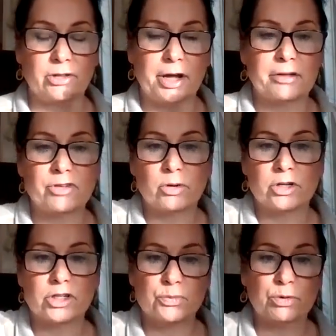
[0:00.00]
A lot of you are
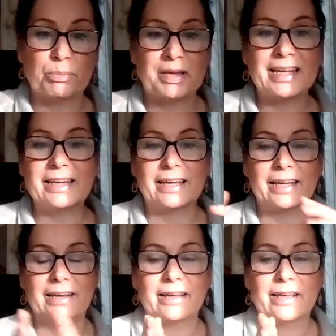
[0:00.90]
just
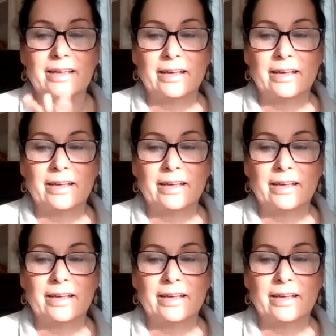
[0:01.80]
repeating